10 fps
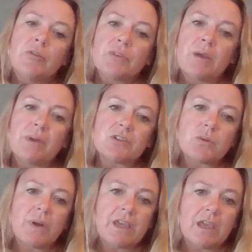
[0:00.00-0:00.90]
About
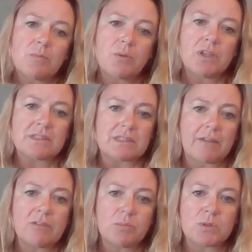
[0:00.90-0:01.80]

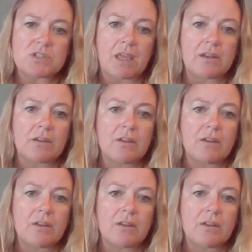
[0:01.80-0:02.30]
28.7%